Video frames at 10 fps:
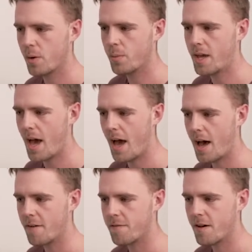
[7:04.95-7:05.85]
we
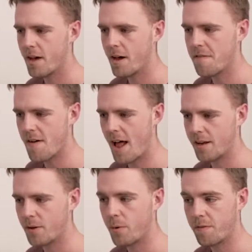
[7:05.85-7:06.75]
have a
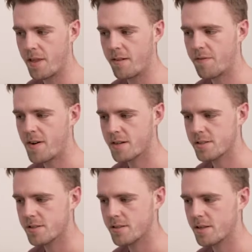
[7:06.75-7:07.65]
value of this
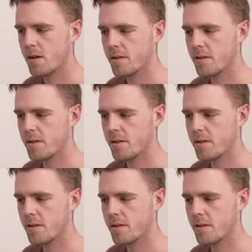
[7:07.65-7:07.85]
function.